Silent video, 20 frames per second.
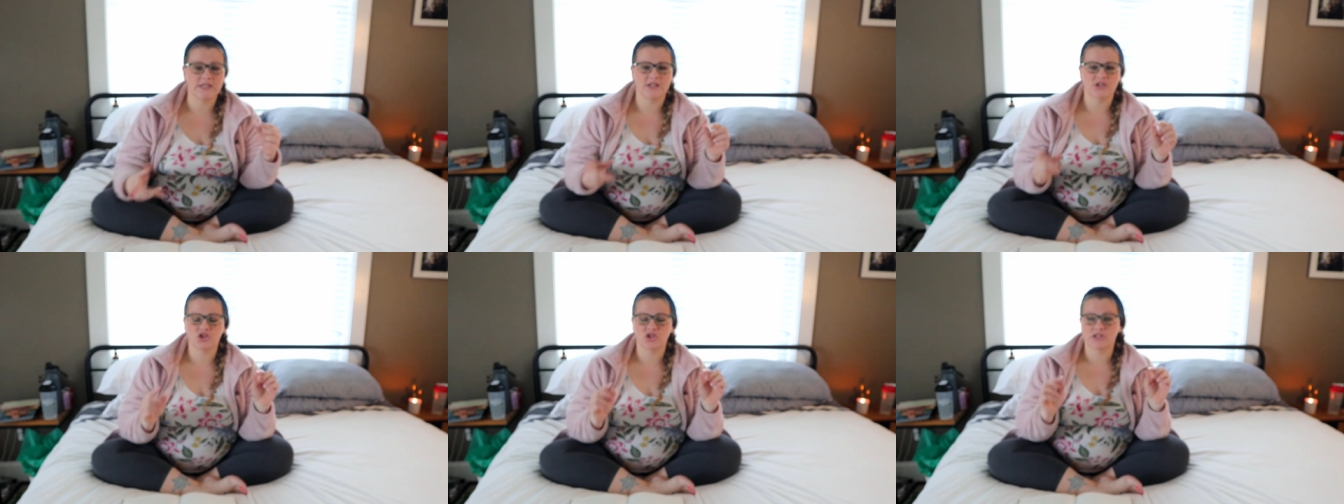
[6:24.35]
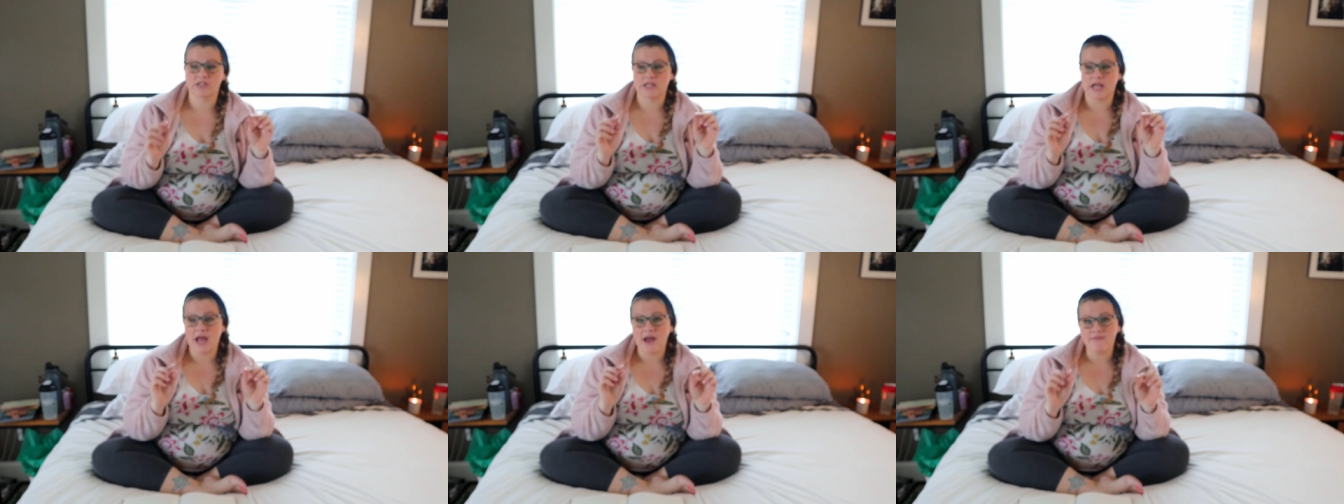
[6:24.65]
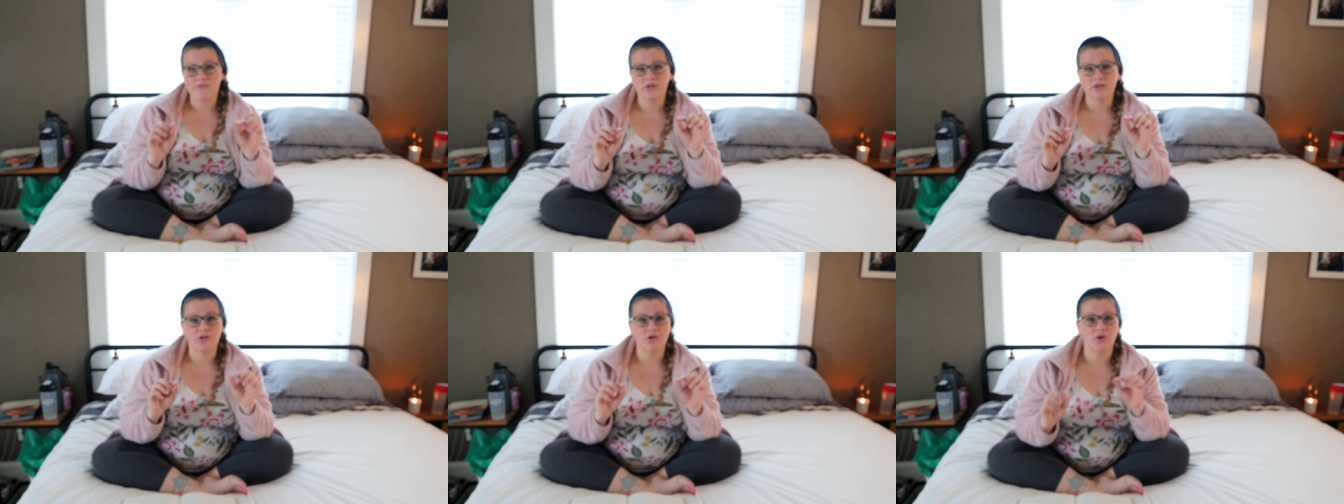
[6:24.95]
and just
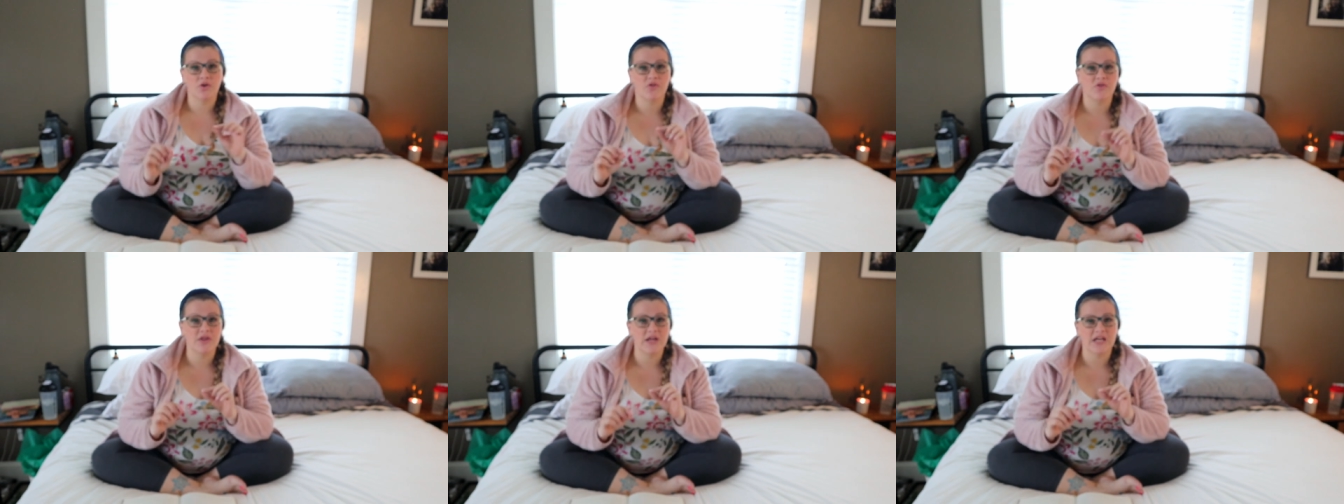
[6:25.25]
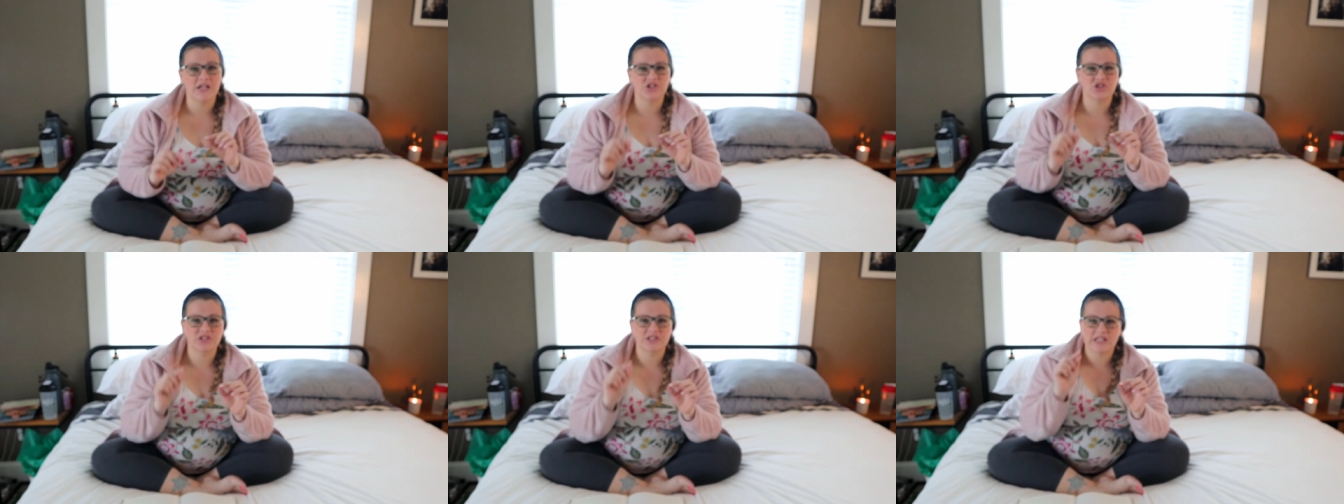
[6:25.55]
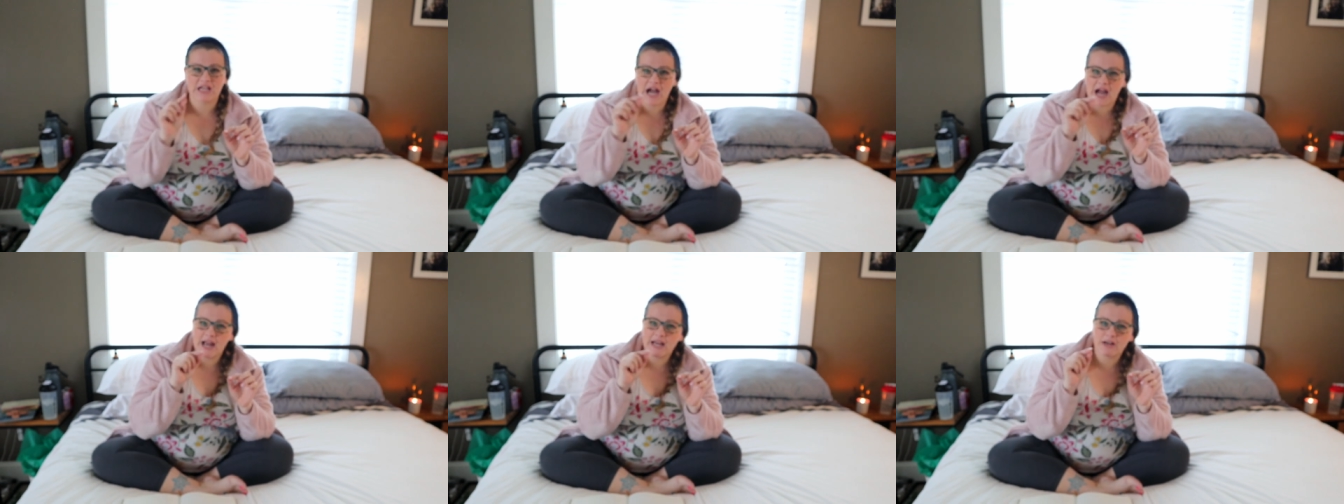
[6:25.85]
every little thing just
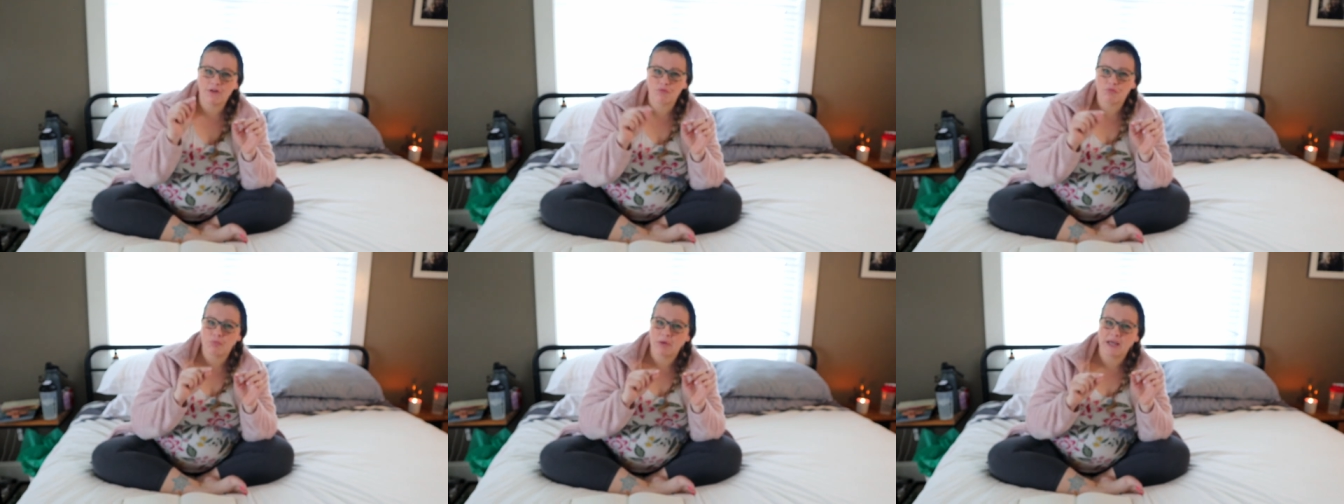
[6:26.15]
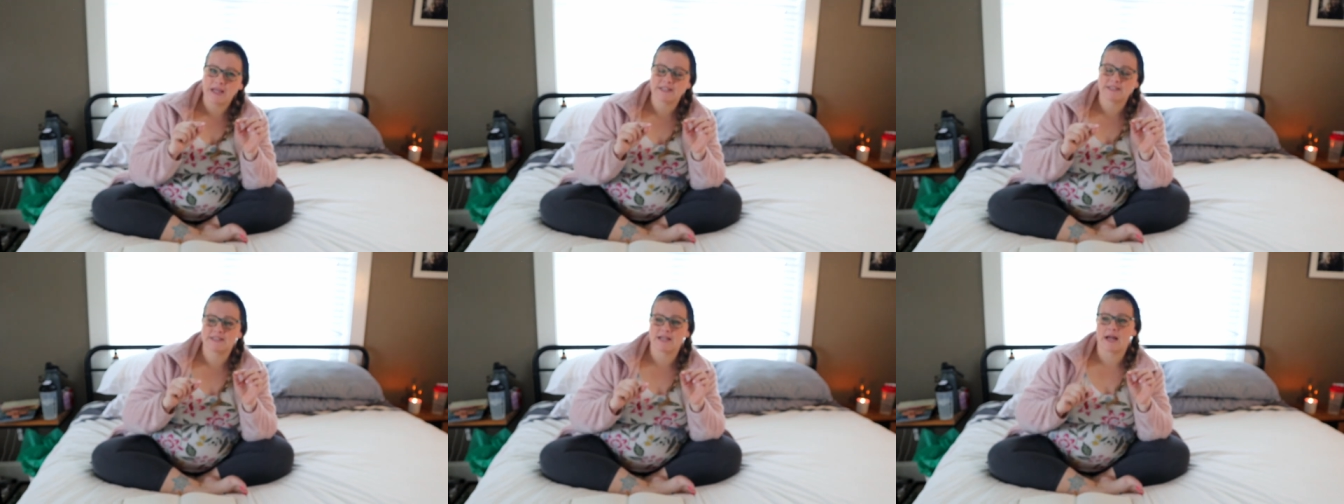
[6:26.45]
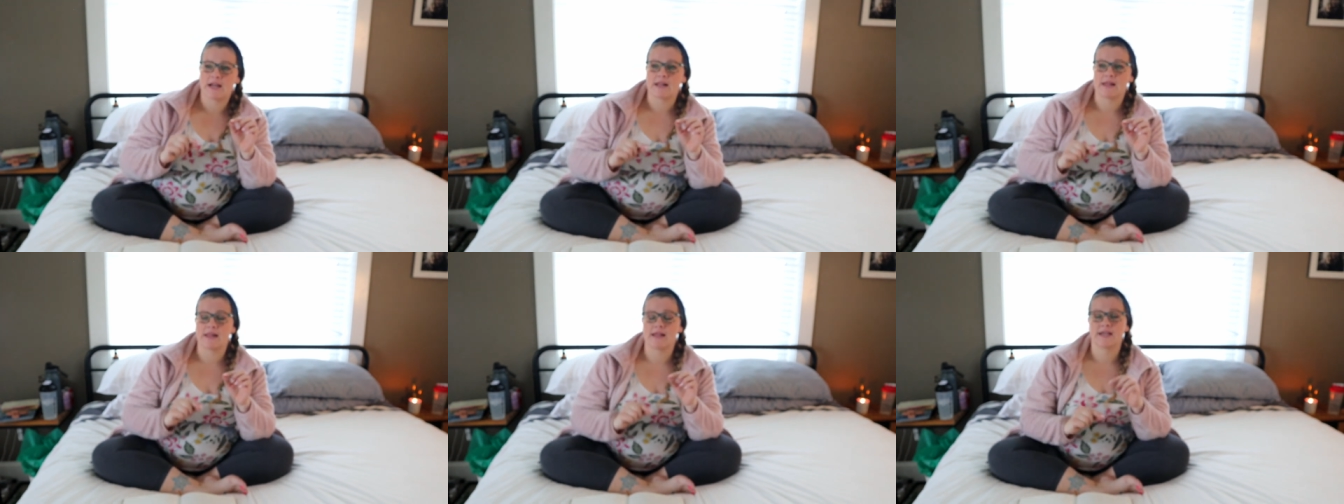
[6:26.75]
kind of picks
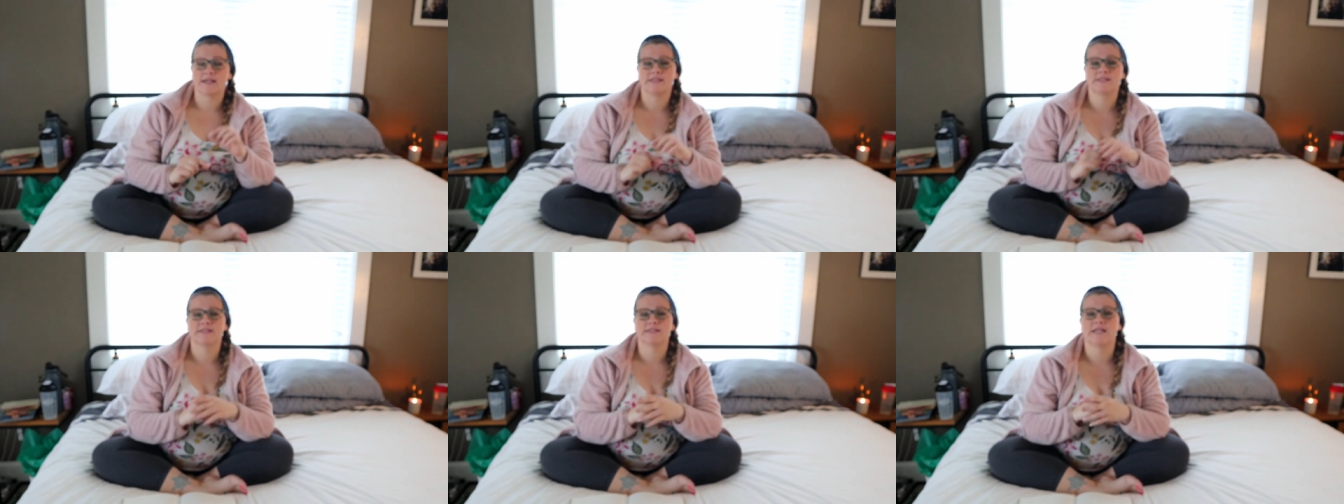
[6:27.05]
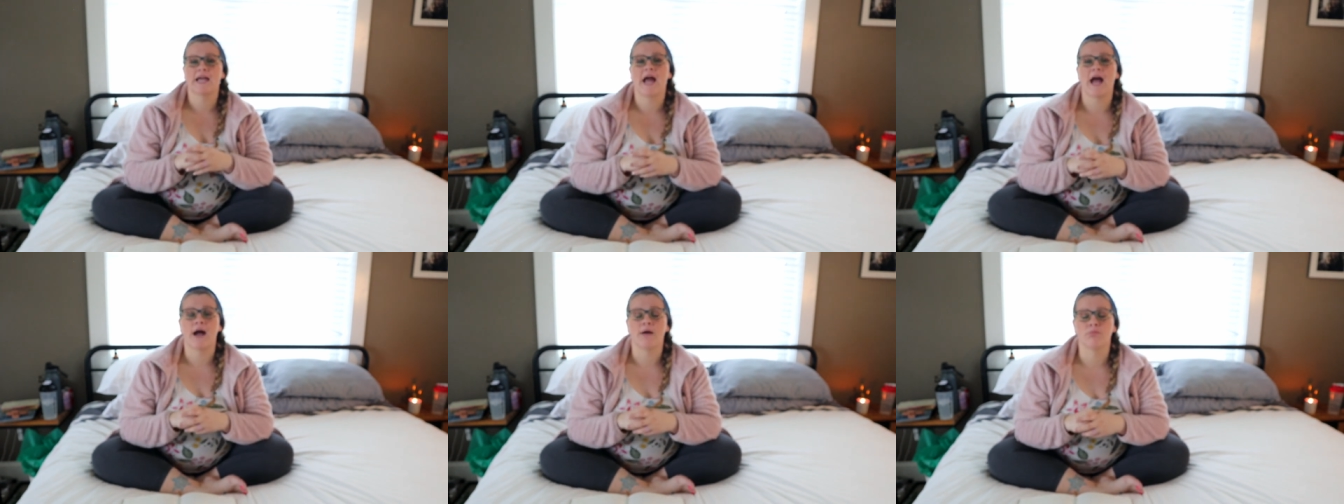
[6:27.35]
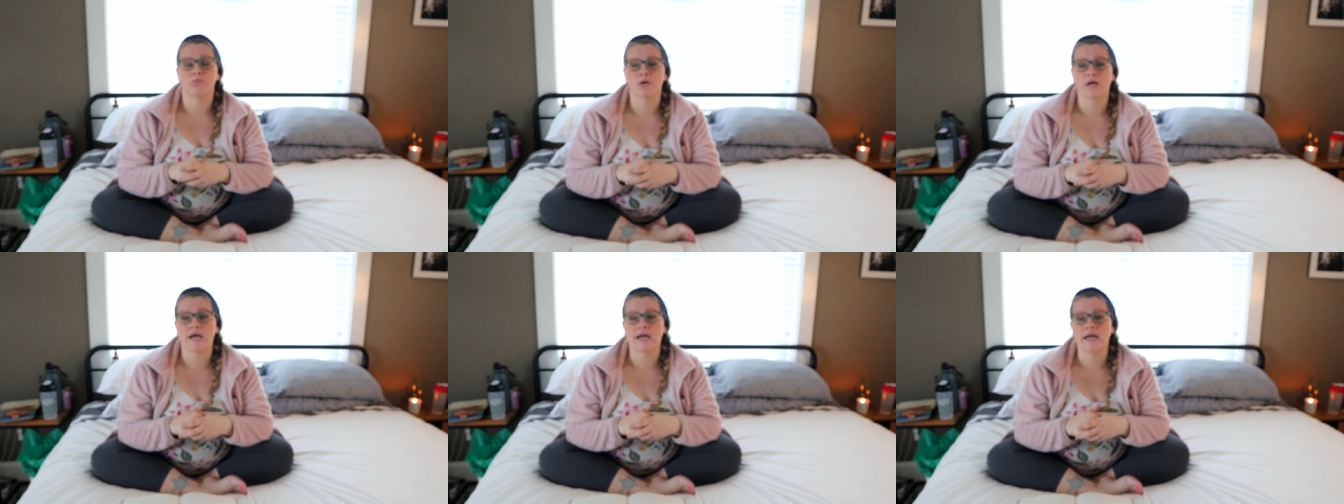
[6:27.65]
at it like a
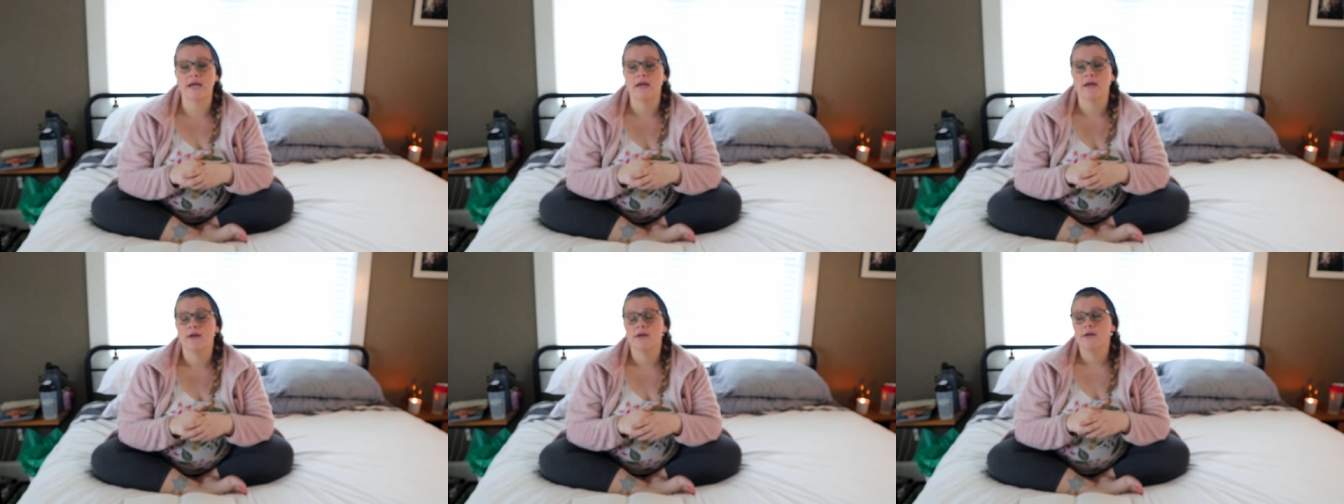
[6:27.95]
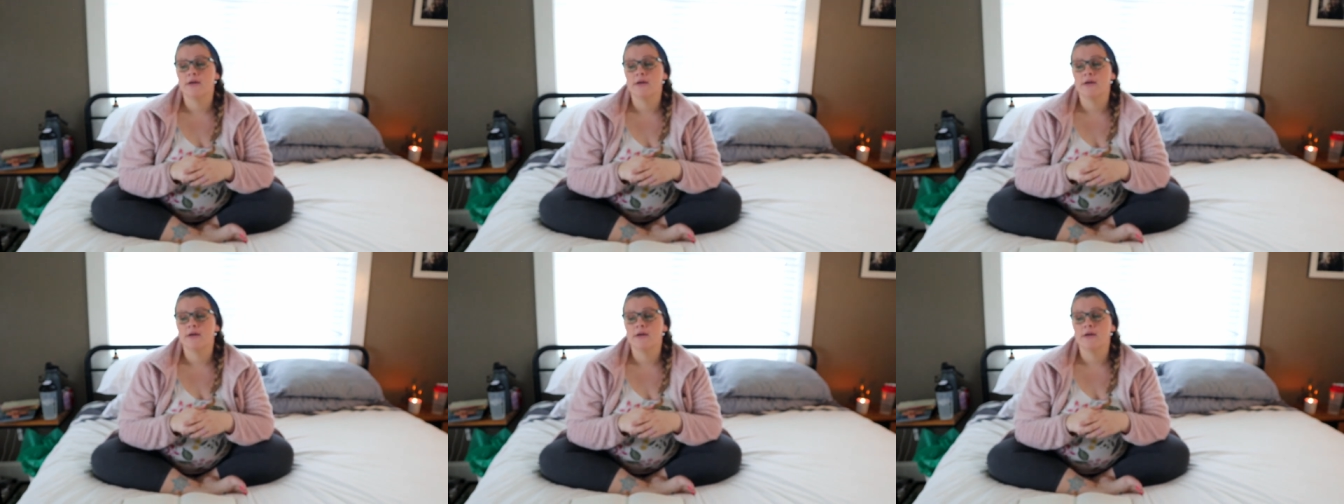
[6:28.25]
scab, right?